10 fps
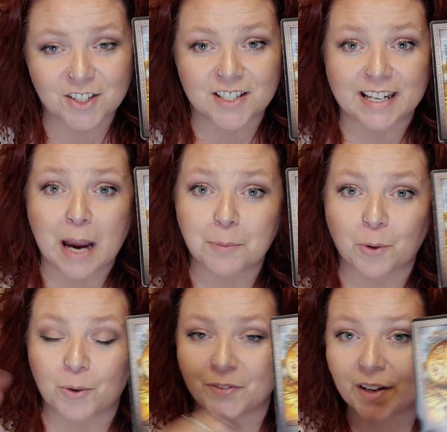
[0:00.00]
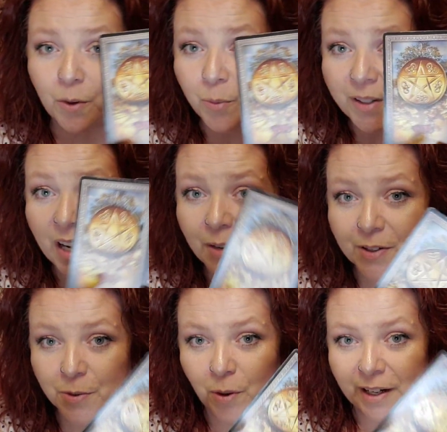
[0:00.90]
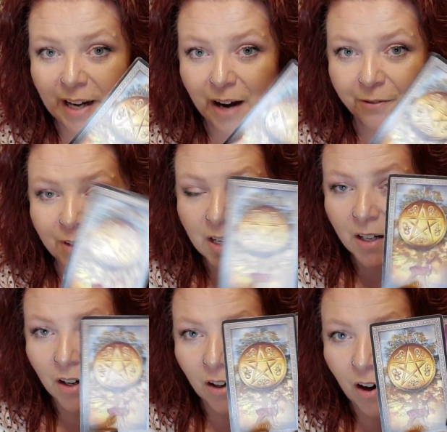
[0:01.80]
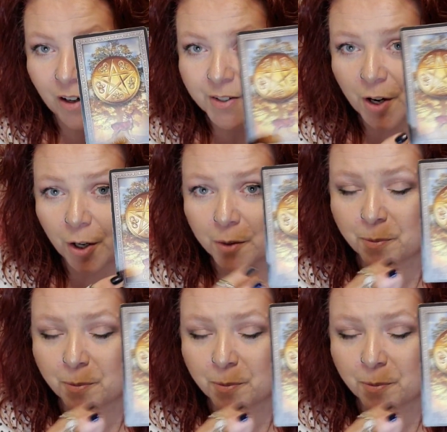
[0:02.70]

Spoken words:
Capricorn thing. None of us want to have our hearts hurt,